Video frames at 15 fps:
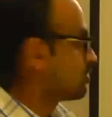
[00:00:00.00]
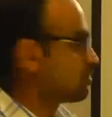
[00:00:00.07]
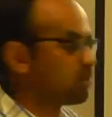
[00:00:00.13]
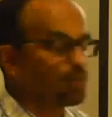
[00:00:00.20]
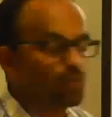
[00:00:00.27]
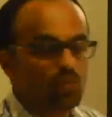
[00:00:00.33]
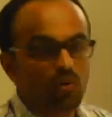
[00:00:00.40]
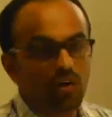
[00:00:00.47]

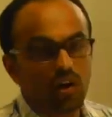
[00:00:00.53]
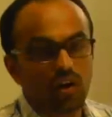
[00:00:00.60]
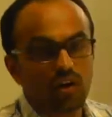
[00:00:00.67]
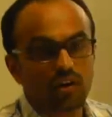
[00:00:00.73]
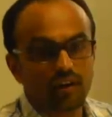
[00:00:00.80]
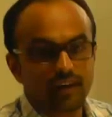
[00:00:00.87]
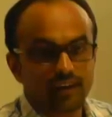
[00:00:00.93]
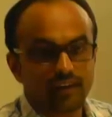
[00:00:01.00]
through
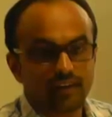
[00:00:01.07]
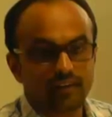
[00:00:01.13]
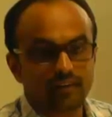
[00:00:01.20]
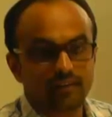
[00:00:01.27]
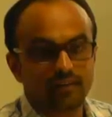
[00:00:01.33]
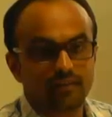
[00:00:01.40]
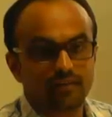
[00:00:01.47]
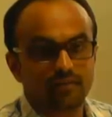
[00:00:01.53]
our letter?
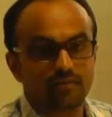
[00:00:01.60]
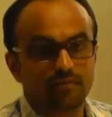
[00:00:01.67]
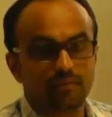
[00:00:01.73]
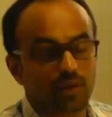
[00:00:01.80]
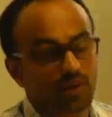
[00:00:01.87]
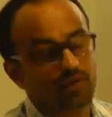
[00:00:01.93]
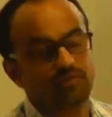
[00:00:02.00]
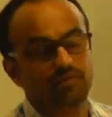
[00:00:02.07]

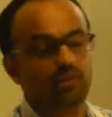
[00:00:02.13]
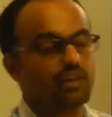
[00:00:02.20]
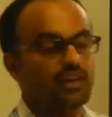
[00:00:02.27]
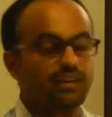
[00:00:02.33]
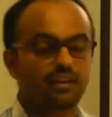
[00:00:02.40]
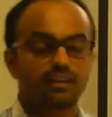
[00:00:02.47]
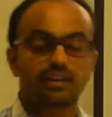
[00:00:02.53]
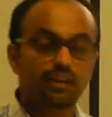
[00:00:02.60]
Because the
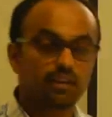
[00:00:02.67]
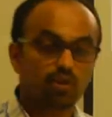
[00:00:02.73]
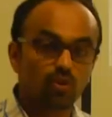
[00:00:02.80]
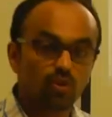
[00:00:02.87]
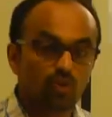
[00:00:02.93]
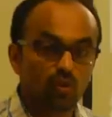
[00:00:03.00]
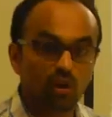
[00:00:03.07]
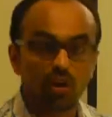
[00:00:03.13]
letter can
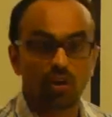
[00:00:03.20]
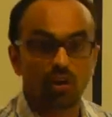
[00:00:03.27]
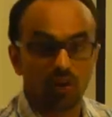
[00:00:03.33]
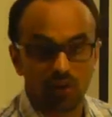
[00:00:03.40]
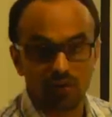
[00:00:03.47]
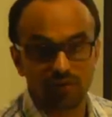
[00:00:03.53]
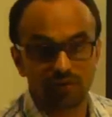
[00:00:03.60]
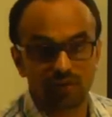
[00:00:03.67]
do a
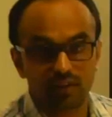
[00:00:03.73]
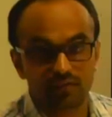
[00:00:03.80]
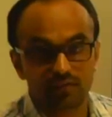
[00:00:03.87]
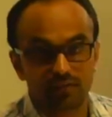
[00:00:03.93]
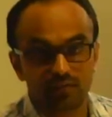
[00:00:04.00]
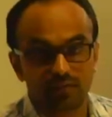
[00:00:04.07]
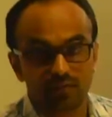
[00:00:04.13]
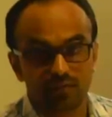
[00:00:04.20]
lot of things
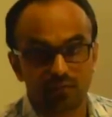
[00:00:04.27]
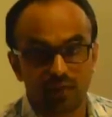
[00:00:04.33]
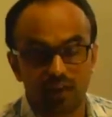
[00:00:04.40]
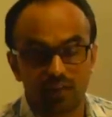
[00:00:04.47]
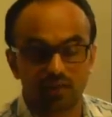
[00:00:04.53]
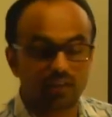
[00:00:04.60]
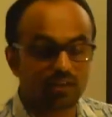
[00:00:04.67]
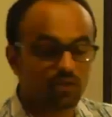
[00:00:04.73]
for you.
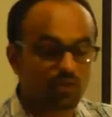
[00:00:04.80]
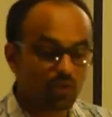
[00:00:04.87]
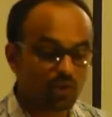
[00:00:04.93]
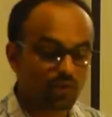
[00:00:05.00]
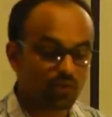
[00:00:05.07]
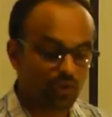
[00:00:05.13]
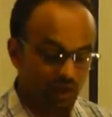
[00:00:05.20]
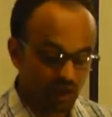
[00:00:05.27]
As I
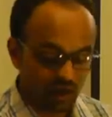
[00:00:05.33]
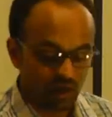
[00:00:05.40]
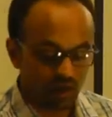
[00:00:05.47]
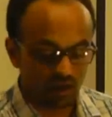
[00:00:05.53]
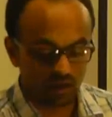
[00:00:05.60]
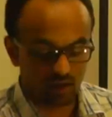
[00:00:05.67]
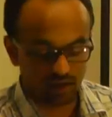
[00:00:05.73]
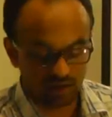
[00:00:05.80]
you,
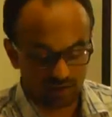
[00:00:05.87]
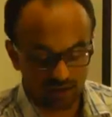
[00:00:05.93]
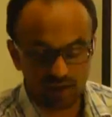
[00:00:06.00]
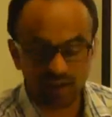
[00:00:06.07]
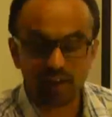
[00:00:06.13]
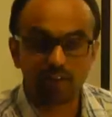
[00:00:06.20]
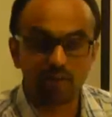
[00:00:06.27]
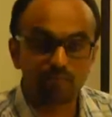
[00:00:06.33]
even
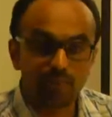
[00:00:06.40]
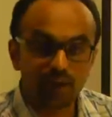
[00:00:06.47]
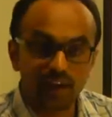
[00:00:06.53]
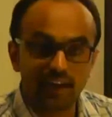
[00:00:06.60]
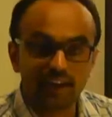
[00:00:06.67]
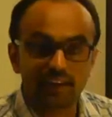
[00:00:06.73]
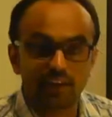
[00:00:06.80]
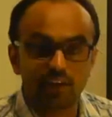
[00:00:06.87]
a
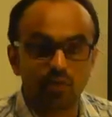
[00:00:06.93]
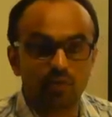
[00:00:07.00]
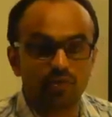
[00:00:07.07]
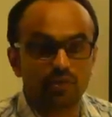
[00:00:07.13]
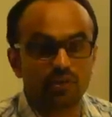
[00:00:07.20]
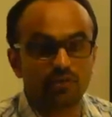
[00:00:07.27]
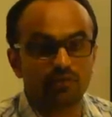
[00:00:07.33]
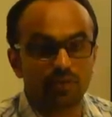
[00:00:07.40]
complaint that you
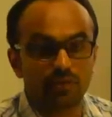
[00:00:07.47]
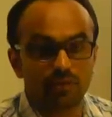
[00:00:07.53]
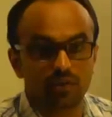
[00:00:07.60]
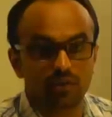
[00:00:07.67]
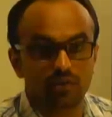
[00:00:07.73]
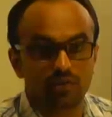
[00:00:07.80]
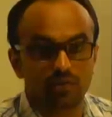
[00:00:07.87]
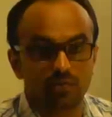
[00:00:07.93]
receive from a
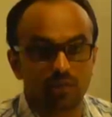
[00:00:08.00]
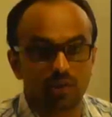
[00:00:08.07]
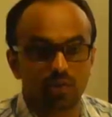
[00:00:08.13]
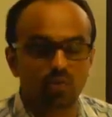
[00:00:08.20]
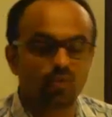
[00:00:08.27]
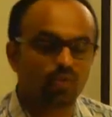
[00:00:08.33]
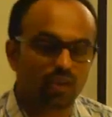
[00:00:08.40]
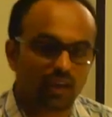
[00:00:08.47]
customer,
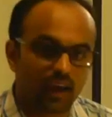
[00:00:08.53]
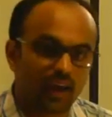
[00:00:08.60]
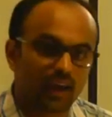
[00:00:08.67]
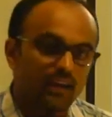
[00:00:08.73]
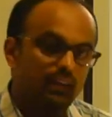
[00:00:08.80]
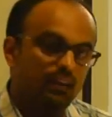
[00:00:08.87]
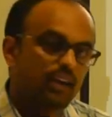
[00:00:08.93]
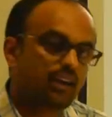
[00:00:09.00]
you
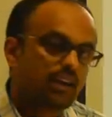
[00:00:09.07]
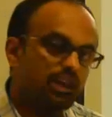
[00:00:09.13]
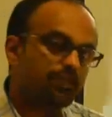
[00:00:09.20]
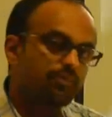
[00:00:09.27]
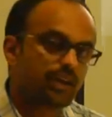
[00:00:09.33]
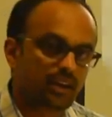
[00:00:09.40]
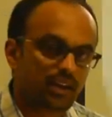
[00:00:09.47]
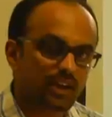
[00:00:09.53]
can
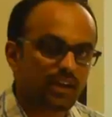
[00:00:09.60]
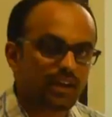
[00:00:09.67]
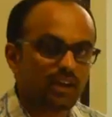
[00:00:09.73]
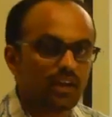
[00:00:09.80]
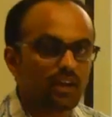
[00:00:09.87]
ultimately